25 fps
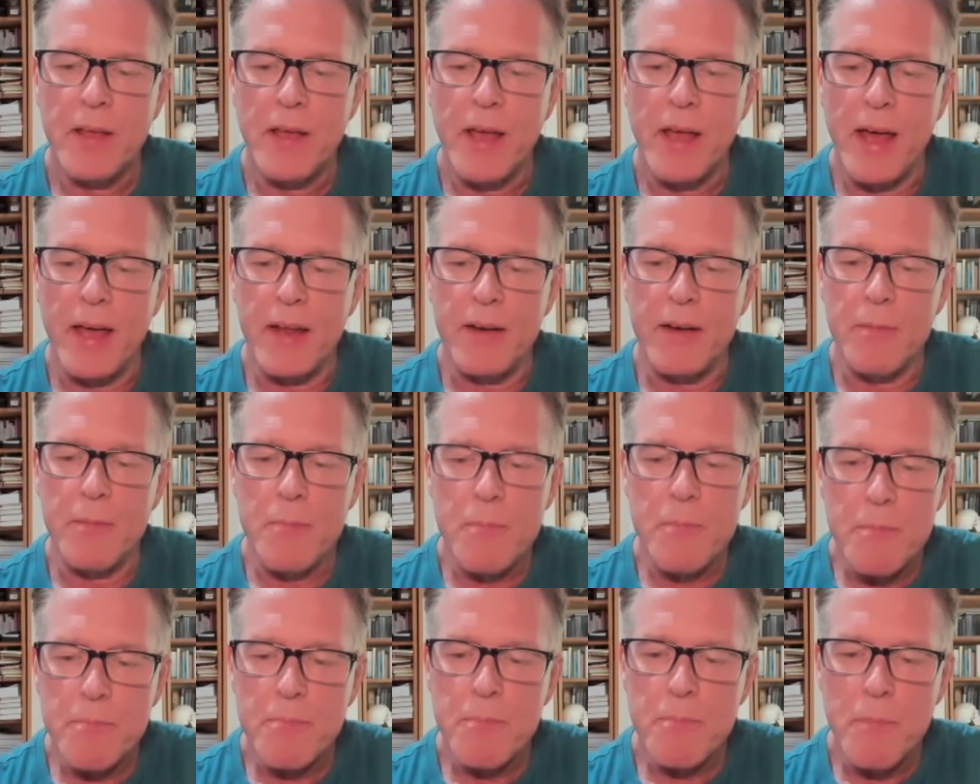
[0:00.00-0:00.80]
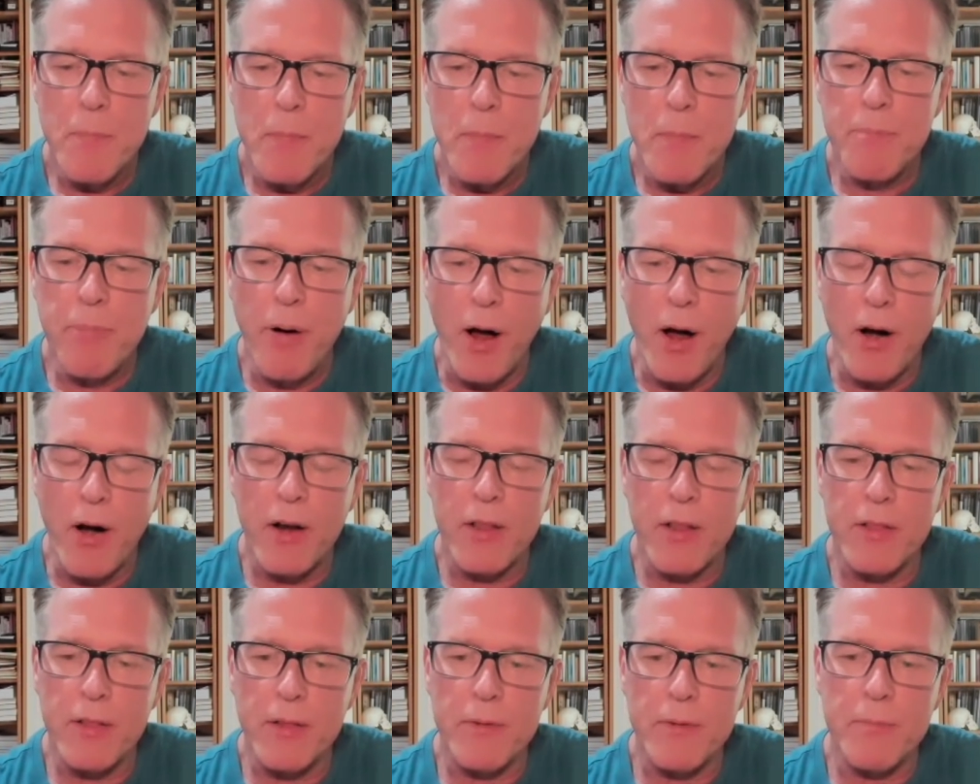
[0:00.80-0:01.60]
And
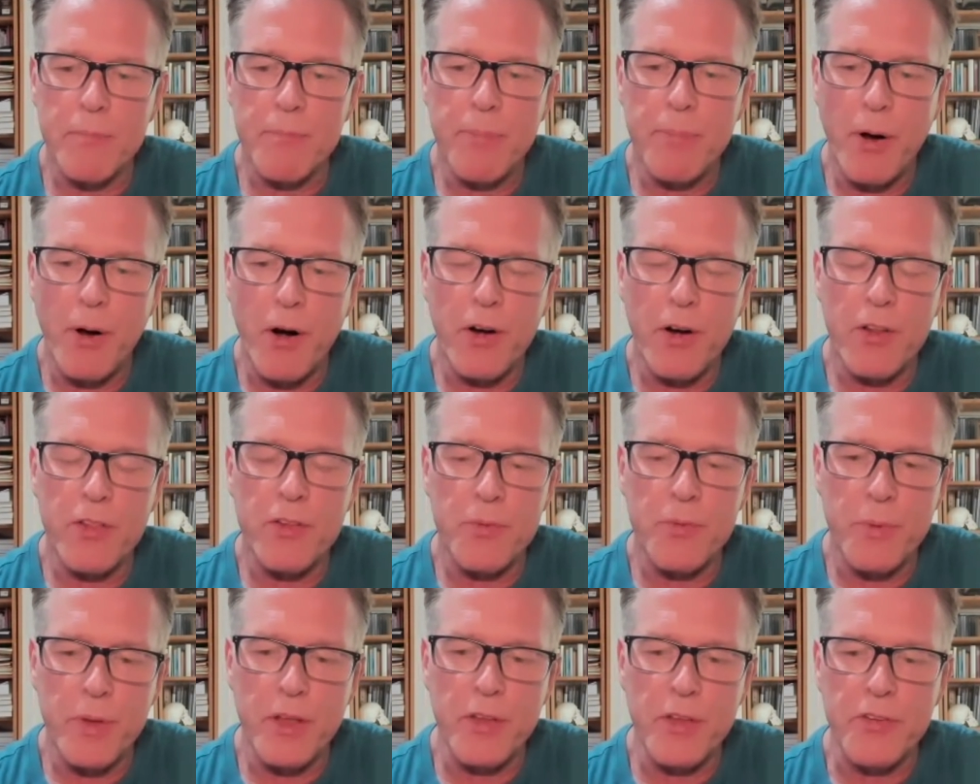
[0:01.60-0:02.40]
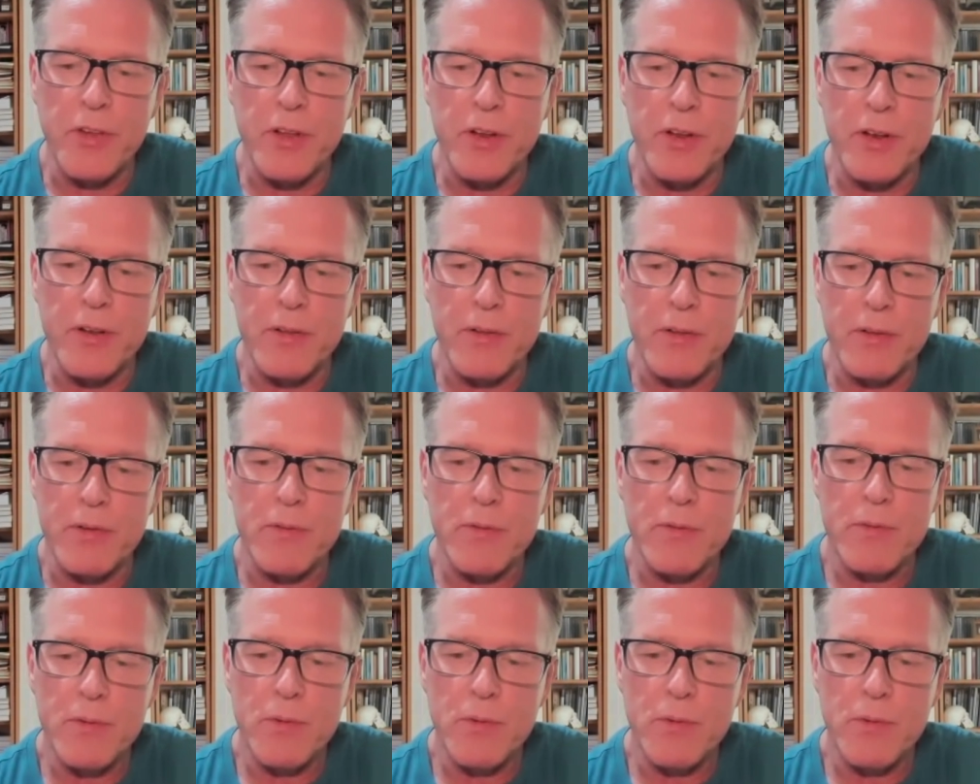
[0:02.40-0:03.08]
part of the reason